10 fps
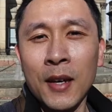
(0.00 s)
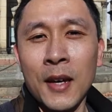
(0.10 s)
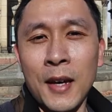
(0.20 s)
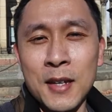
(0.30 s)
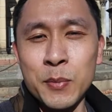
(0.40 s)

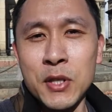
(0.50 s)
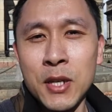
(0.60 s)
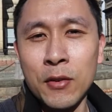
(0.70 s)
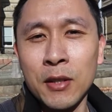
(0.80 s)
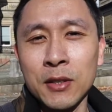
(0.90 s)
It has
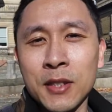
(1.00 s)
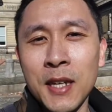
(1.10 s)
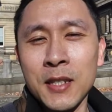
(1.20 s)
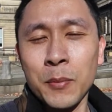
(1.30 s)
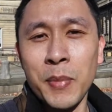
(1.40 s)
materials
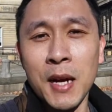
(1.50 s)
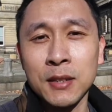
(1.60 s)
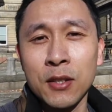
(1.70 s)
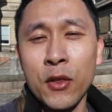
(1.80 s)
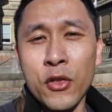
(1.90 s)
dating back
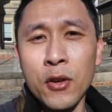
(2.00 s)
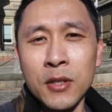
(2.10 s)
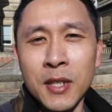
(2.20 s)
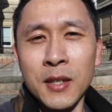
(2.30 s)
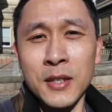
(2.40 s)
to the
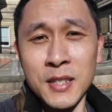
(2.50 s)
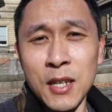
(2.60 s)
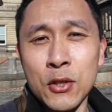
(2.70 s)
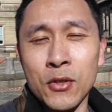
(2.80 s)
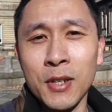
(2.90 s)
13th
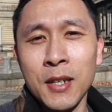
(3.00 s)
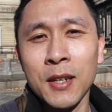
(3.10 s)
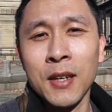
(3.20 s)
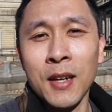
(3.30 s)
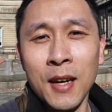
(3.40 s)
century
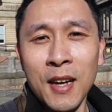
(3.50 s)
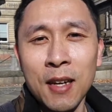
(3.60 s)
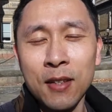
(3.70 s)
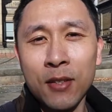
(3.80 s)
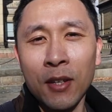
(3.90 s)

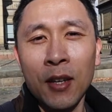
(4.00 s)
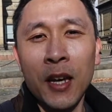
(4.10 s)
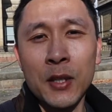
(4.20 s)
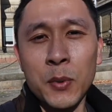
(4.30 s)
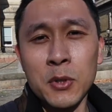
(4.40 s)
and
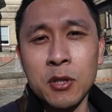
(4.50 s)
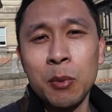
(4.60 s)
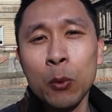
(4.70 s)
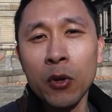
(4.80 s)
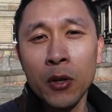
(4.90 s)
it's supposed to
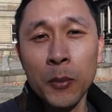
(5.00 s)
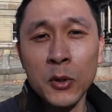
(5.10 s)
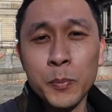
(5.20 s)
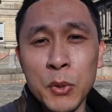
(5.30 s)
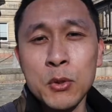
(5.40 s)
be one of the
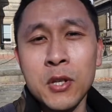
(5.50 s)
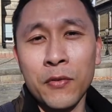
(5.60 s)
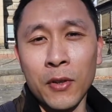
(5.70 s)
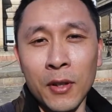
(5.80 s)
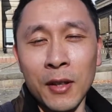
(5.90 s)
most
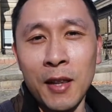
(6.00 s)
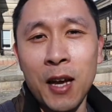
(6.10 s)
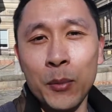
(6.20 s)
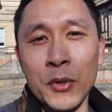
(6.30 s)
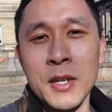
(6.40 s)
beautiful
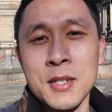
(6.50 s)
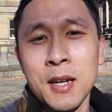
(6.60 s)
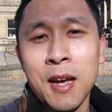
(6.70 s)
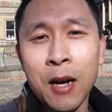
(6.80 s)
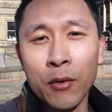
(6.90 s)
libraries
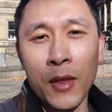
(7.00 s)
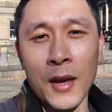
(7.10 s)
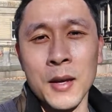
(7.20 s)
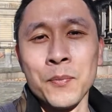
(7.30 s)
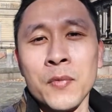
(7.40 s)
out
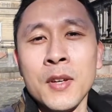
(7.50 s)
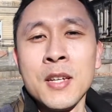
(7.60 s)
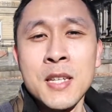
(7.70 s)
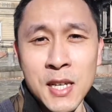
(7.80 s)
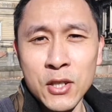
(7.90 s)
there.
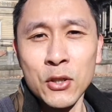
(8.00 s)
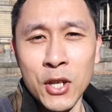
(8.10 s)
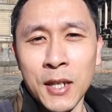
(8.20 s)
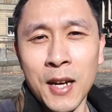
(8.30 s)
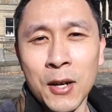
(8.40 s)
So let's go
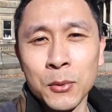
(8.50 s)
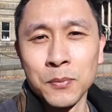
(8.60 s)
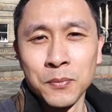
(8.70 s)
check it out.